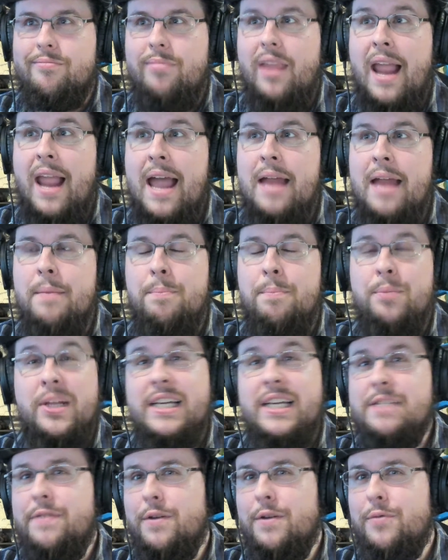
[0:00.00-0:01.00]
And
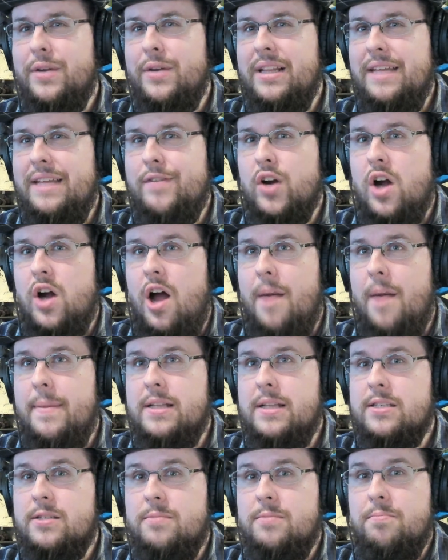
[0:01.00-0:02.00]
please feel free to leave your
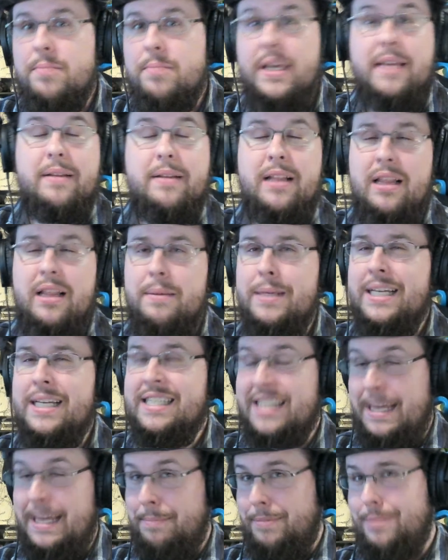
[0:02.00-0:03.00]
comments.
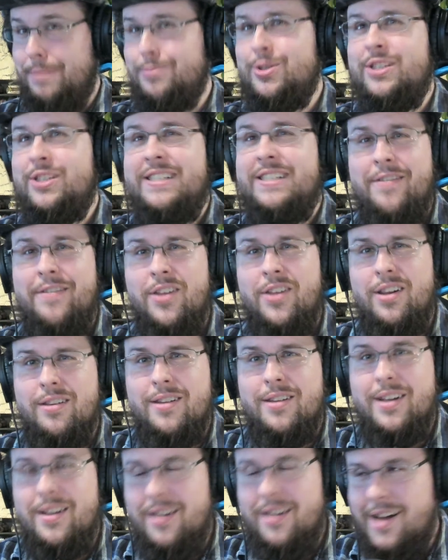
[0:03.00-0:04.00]
Please keep them civil
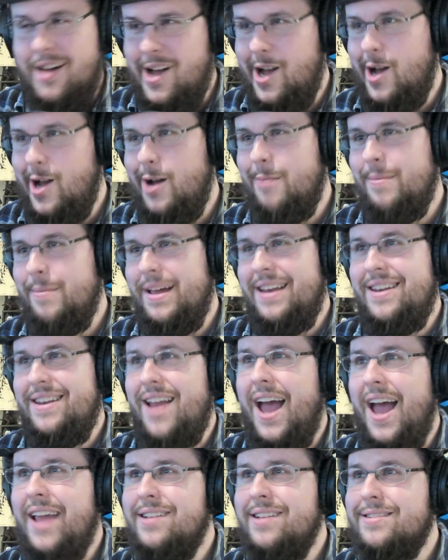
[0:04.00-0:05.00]
and
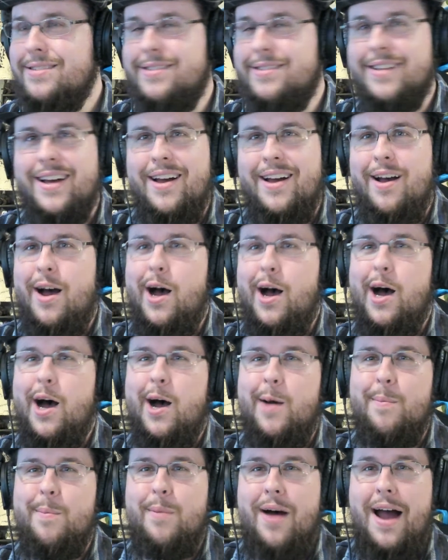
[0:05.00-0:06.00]
nice.
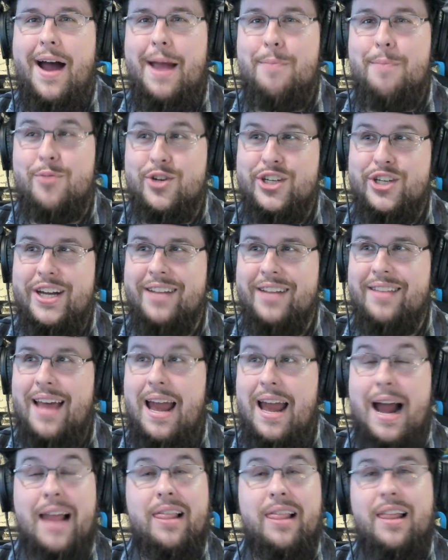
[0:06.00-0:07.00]
I appreciate
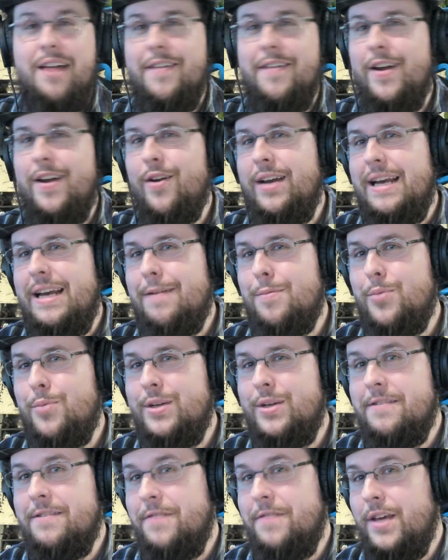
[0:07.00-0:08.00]
that. I love hearing different
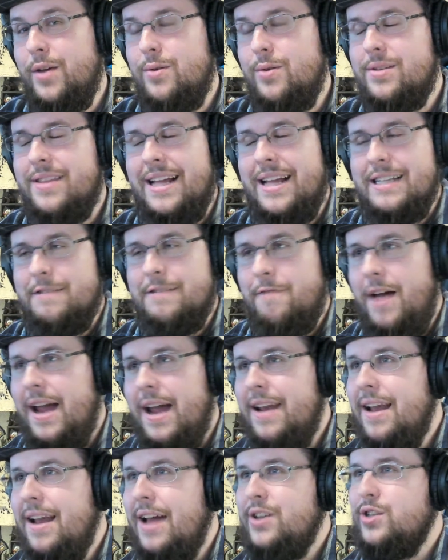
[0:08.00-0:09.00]
points of views. That's
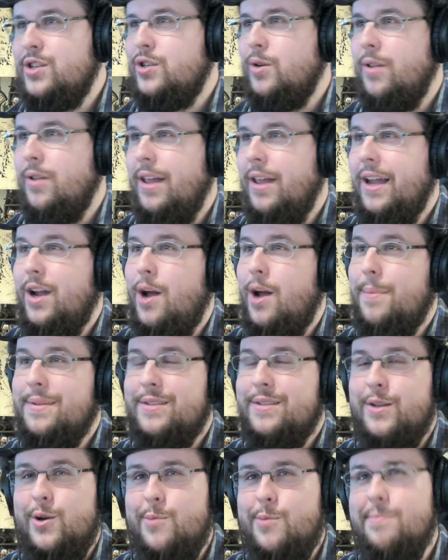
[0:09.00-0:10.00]
fine. I just don't like comments
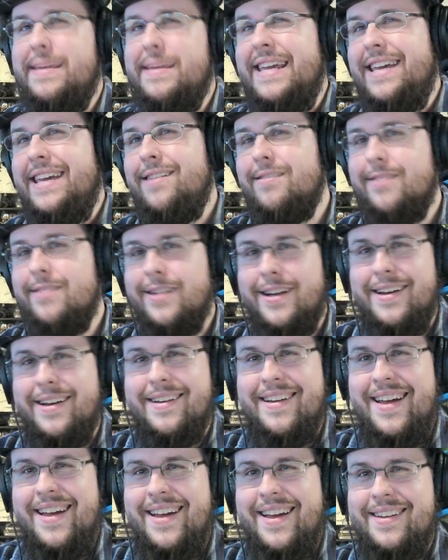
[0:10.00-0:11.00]
that are mean
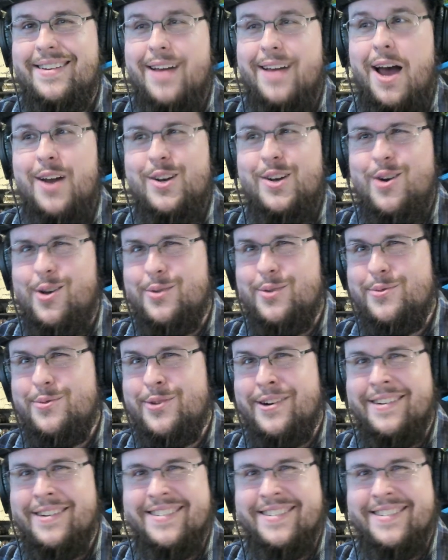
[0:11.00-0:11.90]
and uncalled for.